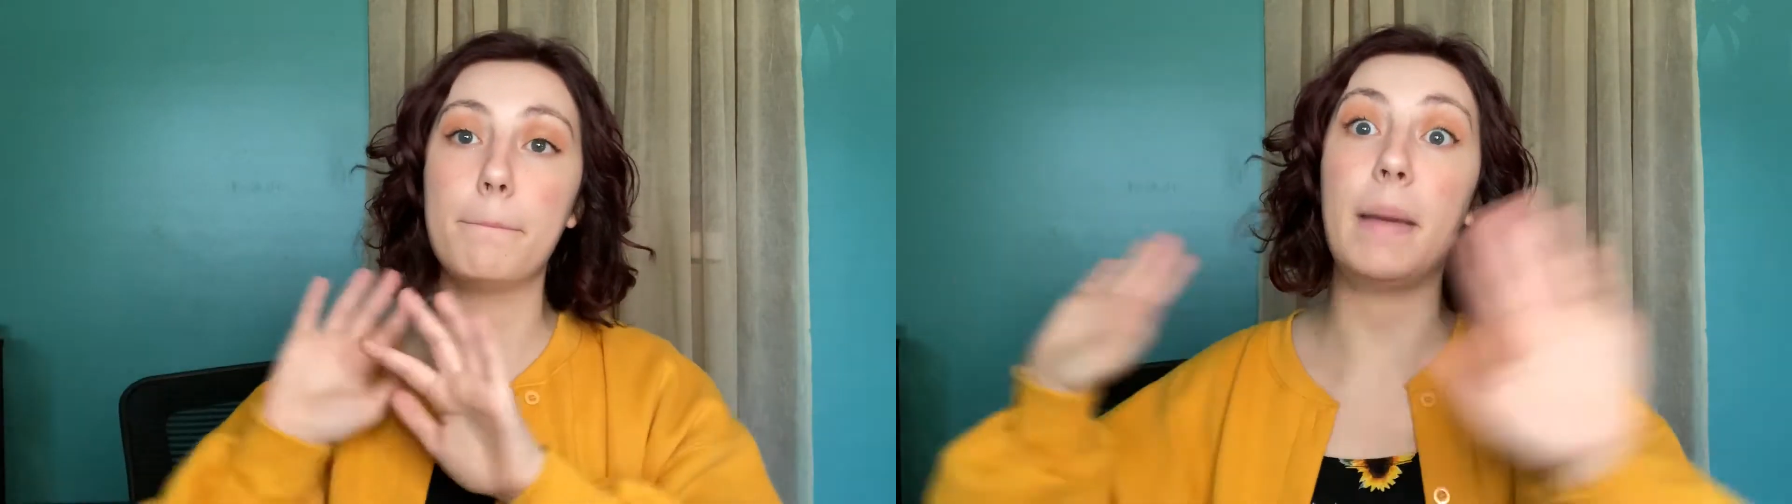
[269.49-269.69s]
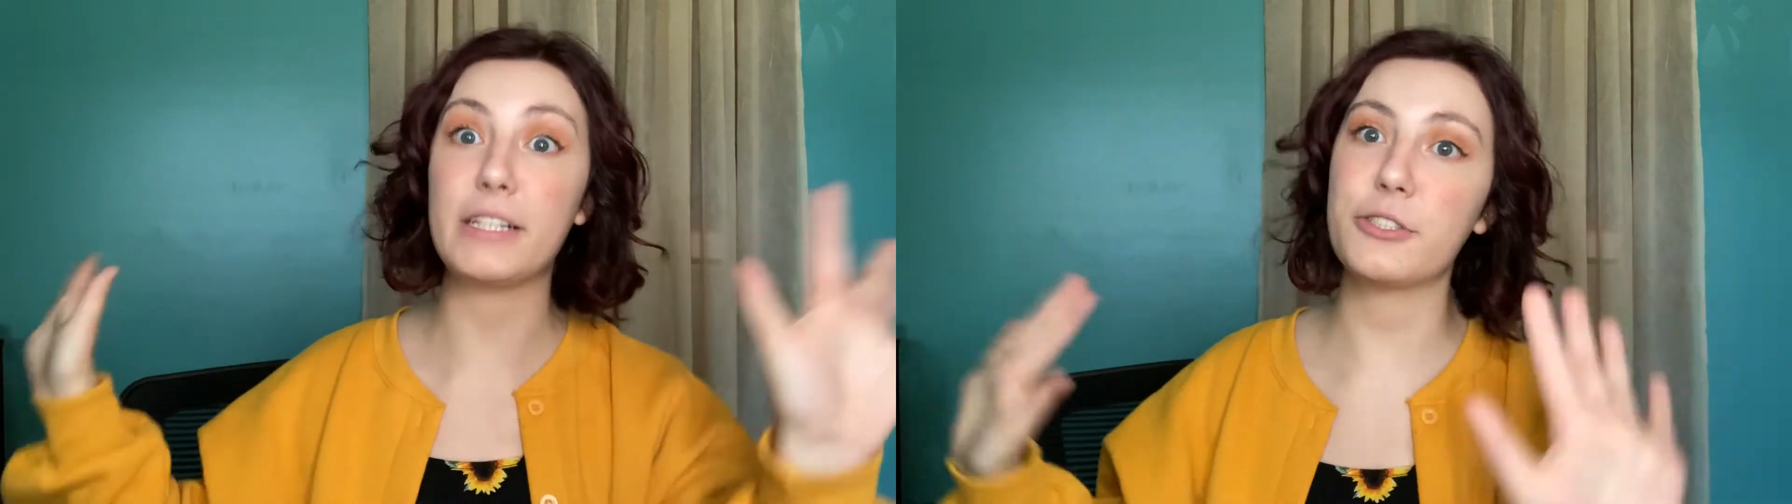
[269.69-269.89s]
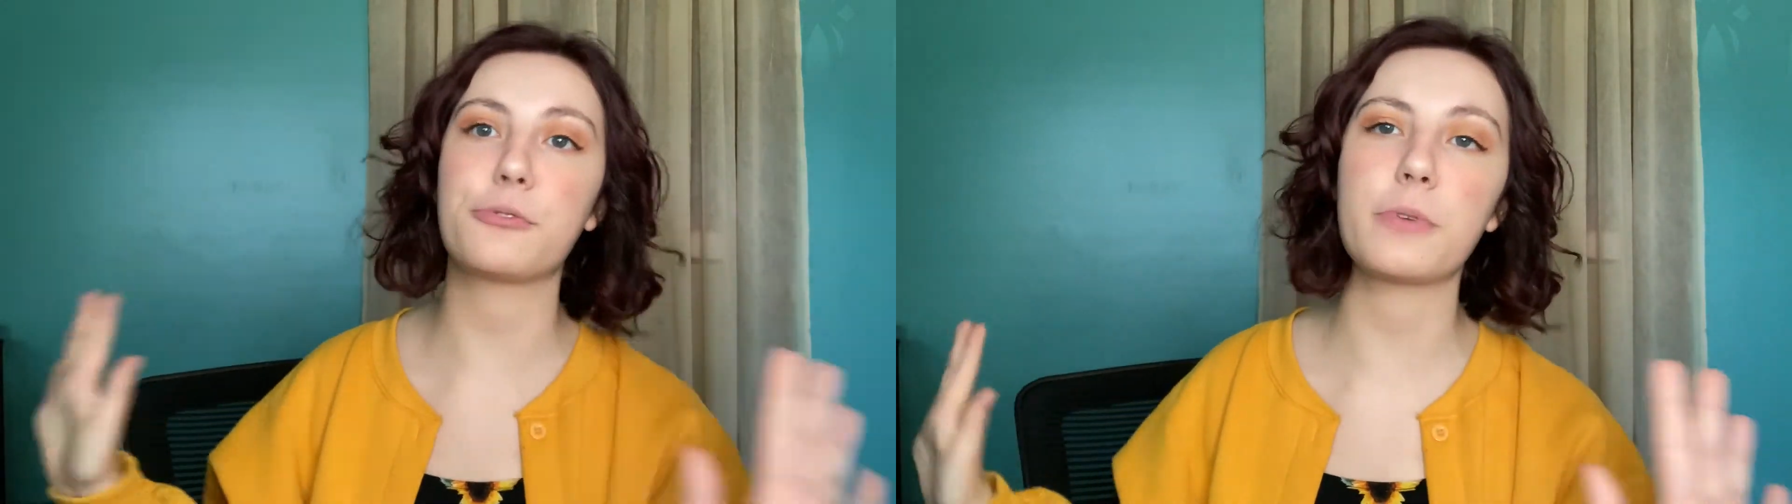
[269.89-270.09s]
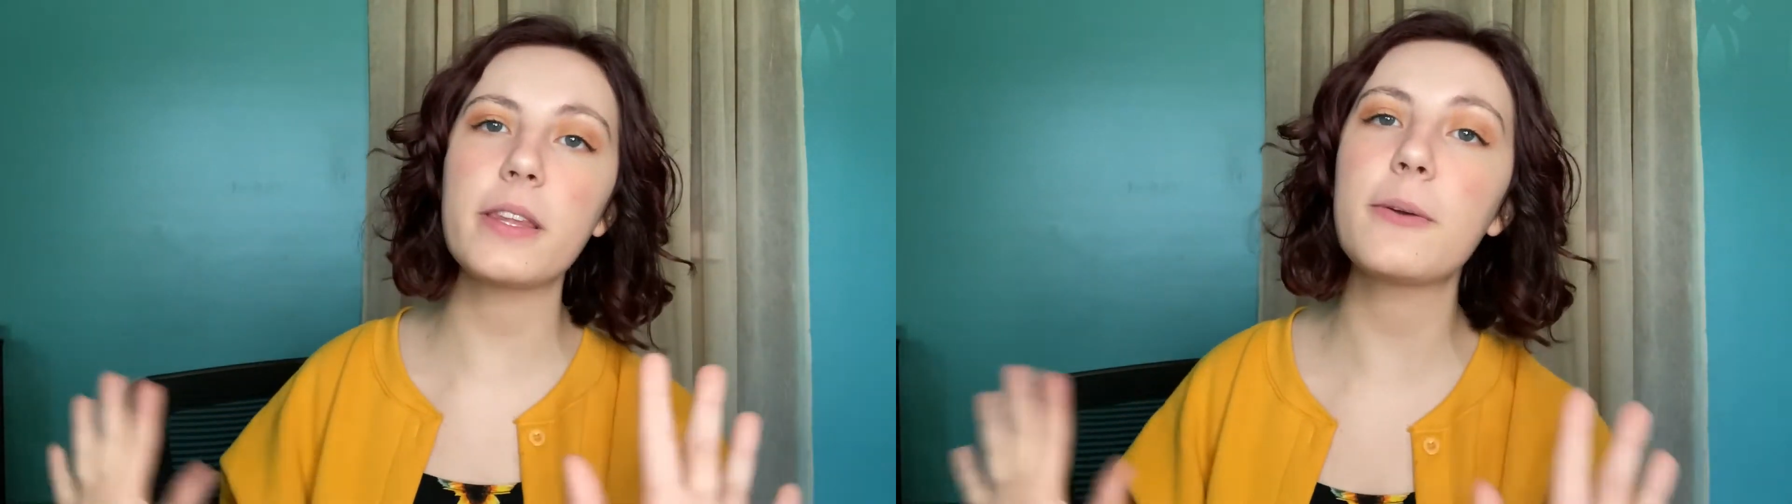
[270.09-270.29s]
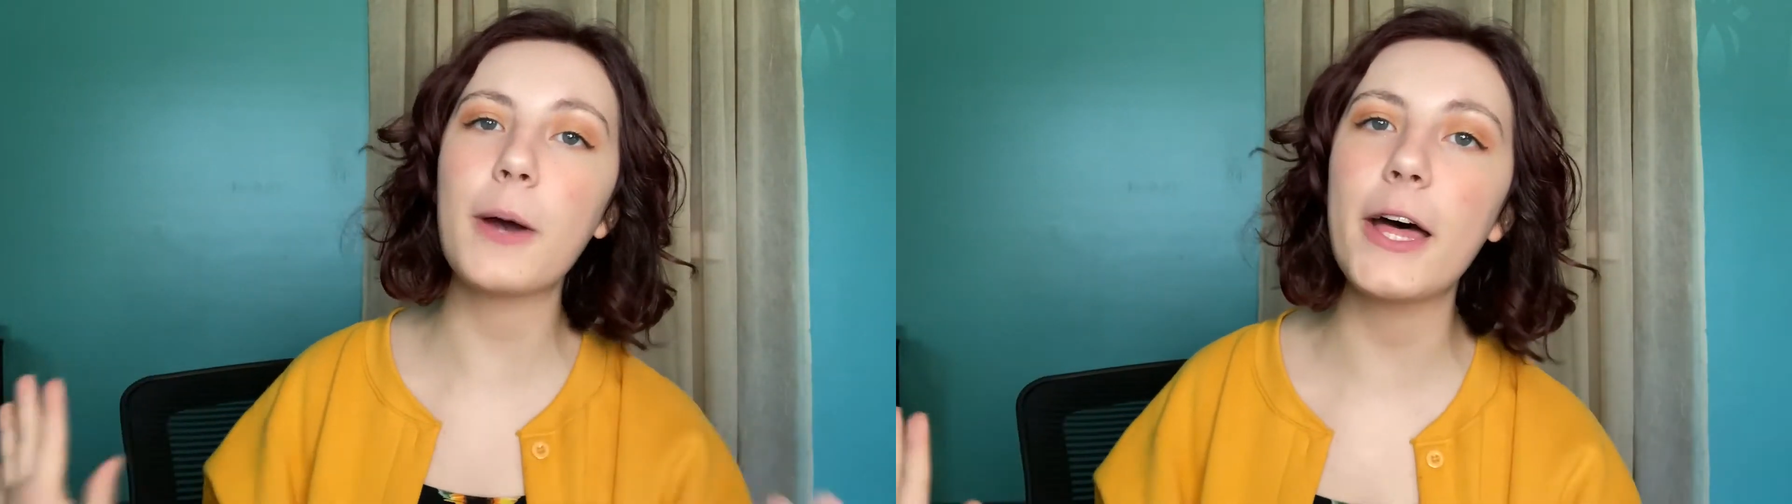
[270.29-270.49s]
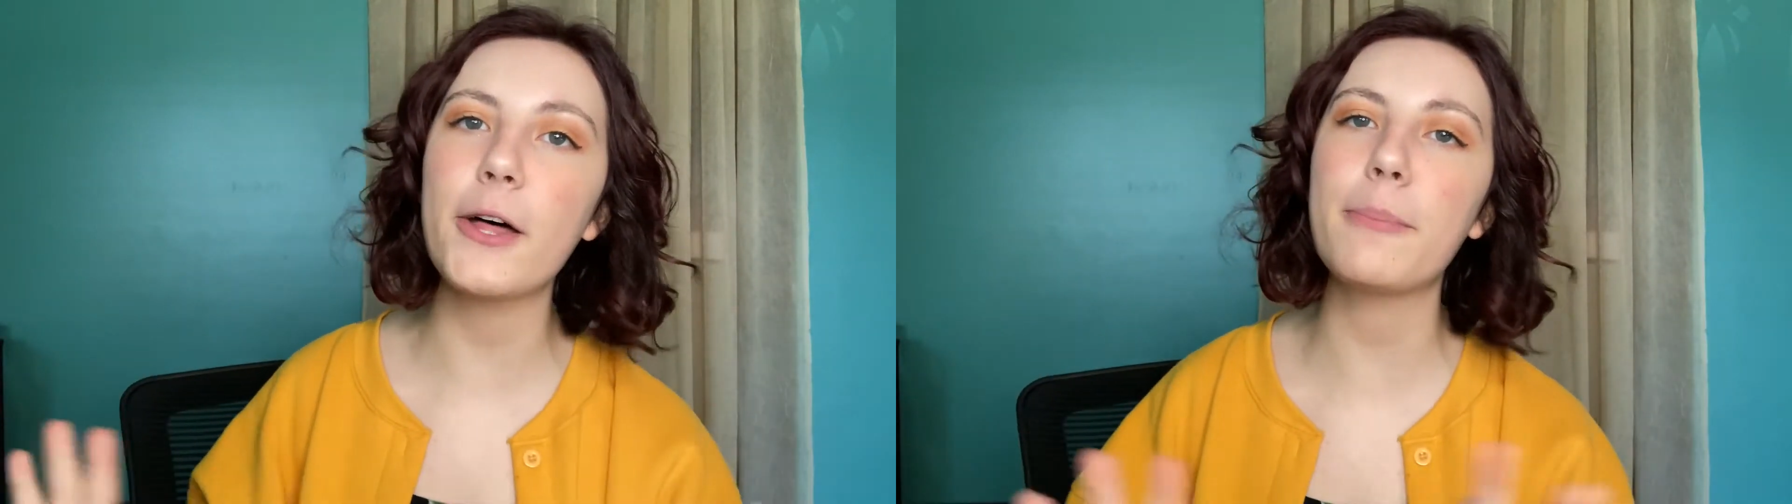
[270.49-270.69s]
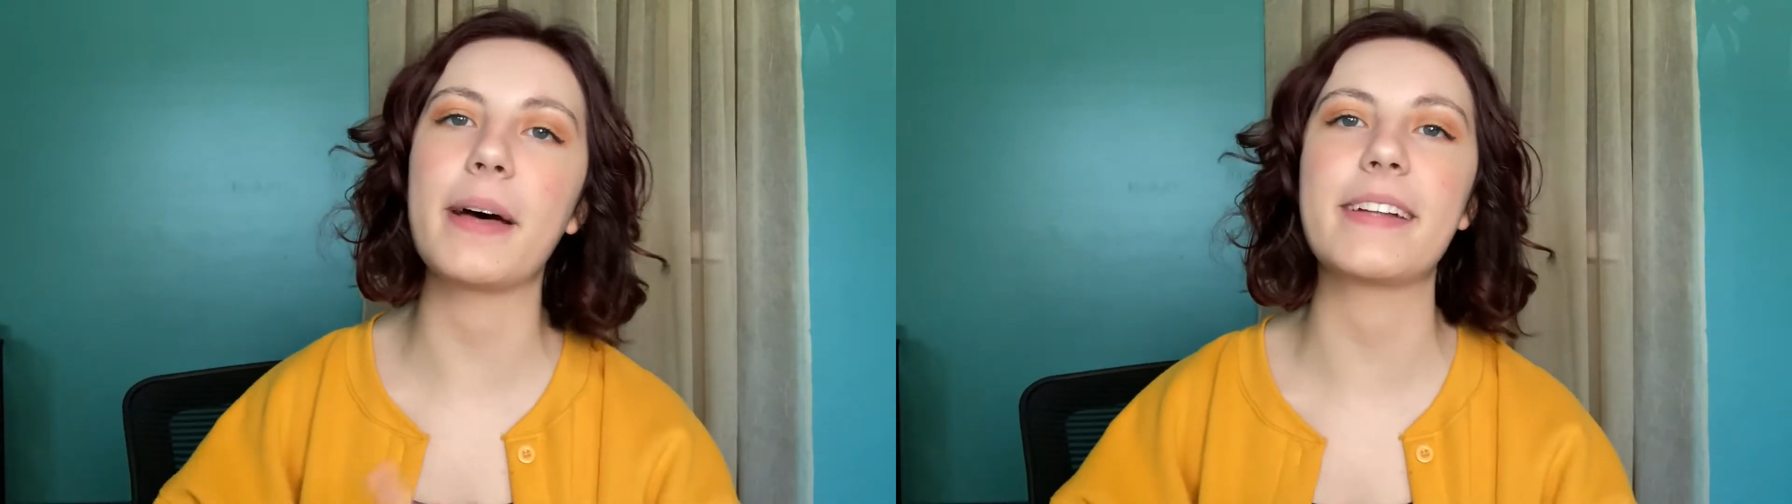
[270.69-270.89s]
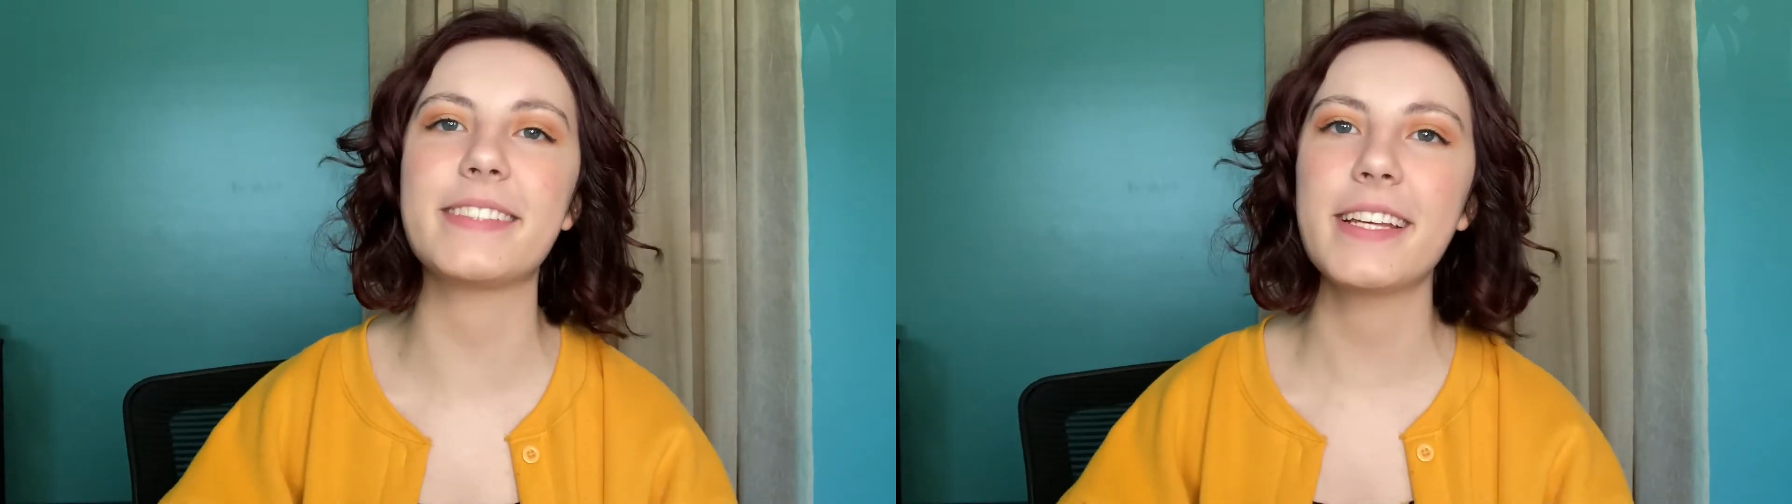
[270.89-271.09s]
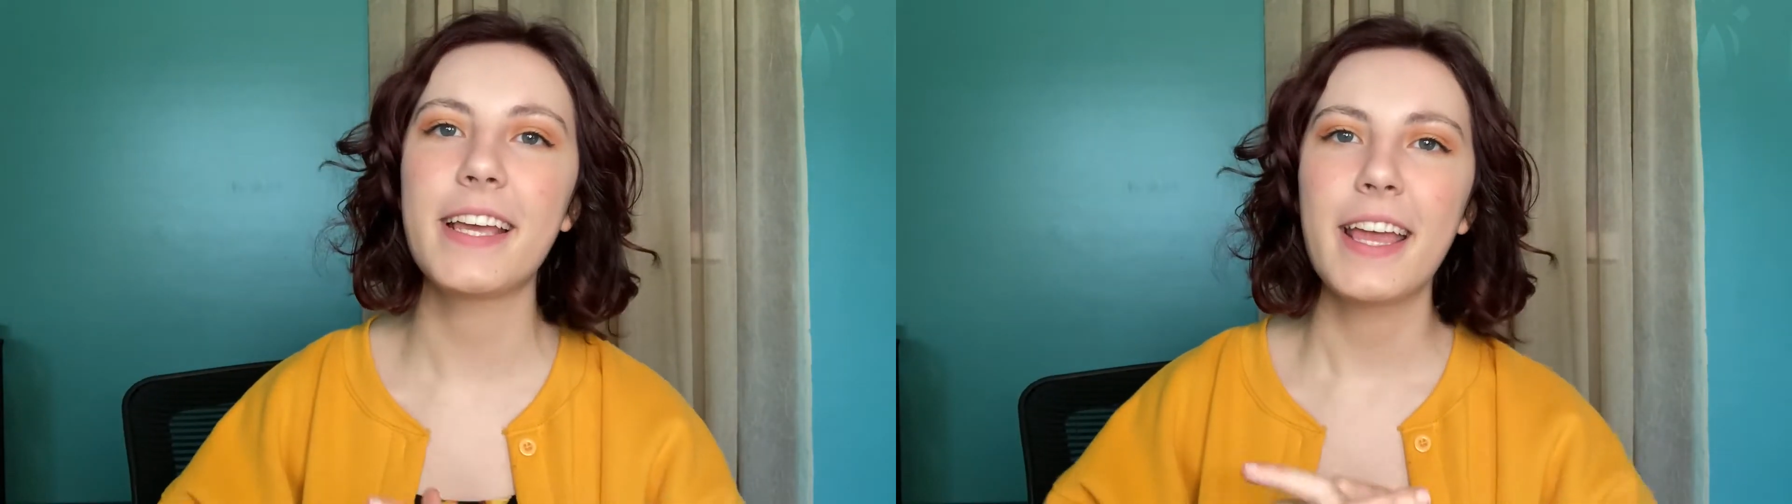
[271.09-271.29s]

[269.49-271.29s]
mesh really well, but